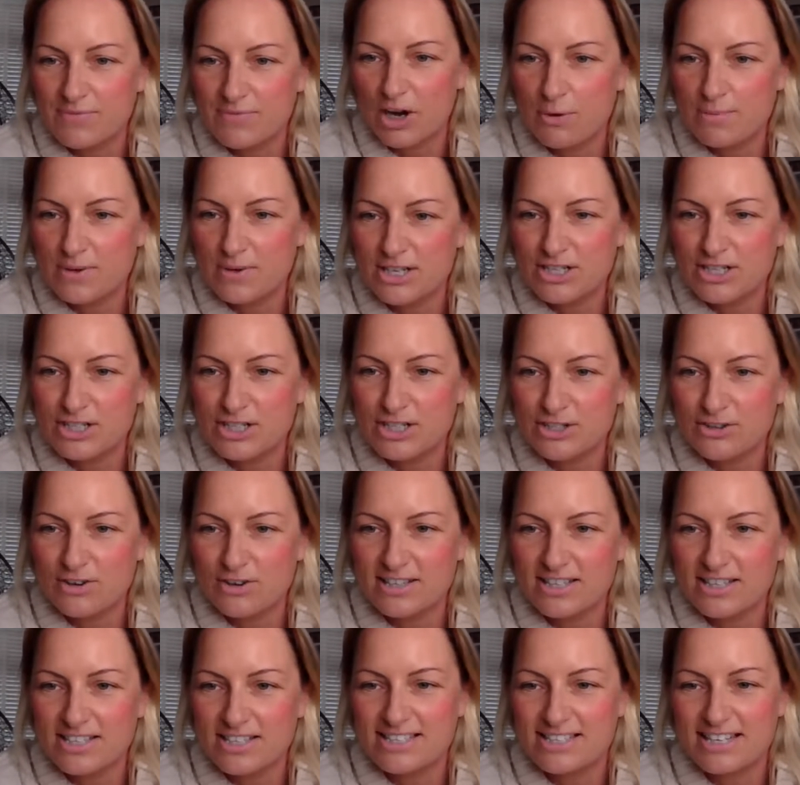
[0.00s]
I hope you're
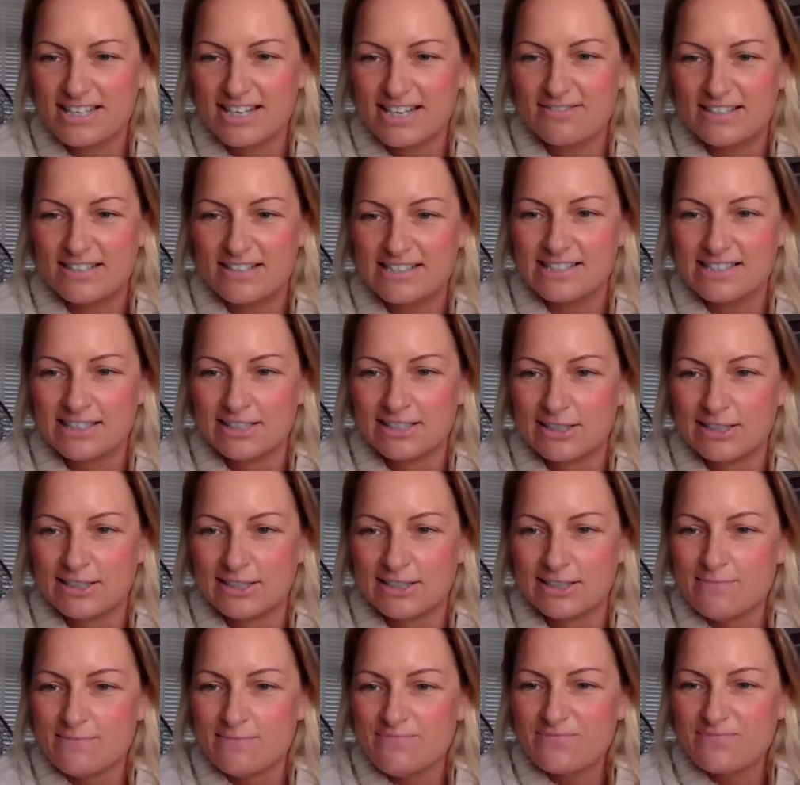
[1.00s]
enjoying the series.
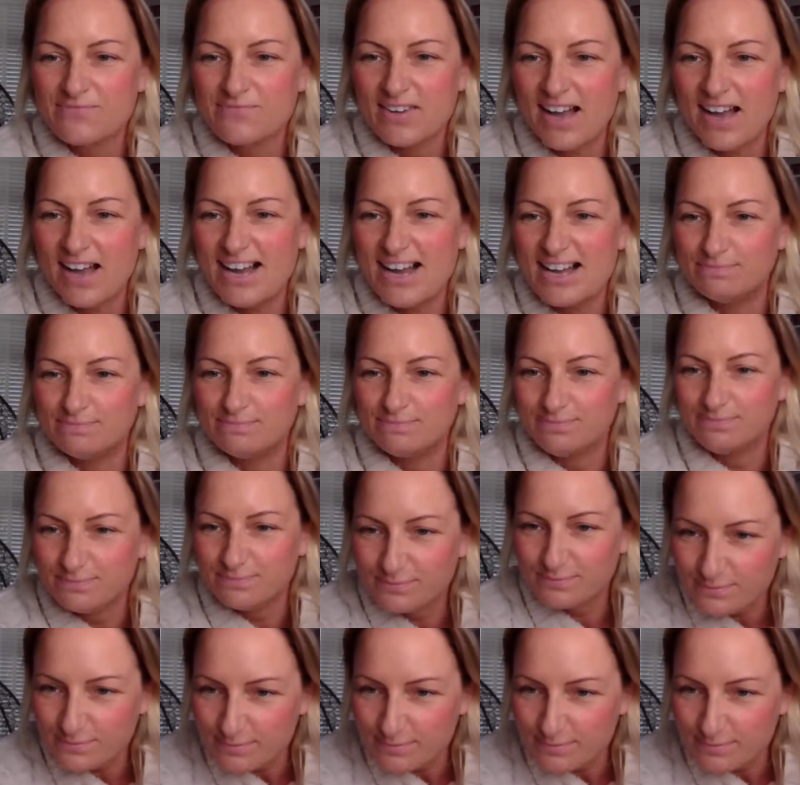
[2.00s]
Um,